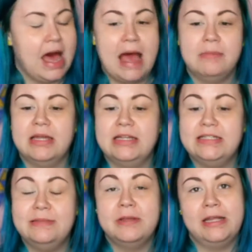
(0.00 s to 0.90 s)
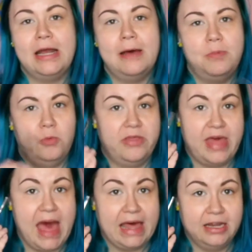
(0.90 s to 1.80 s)
I'm going to deepen it up with
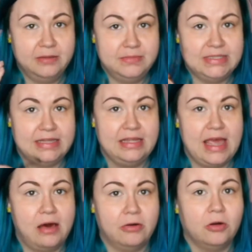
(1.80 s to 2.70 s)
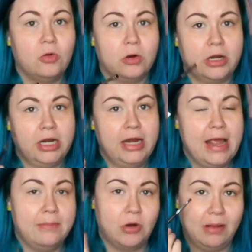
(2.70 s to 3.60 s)
Atoms in the outer corner
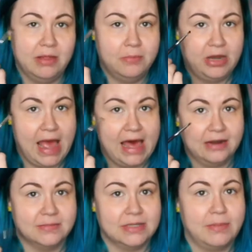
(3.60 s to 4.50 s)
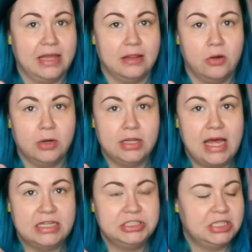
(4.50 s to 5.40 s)
and probably put Atoms on my lower
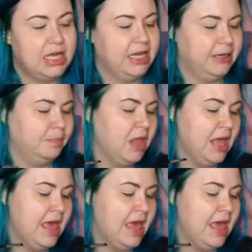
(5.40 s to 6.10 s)
lash line.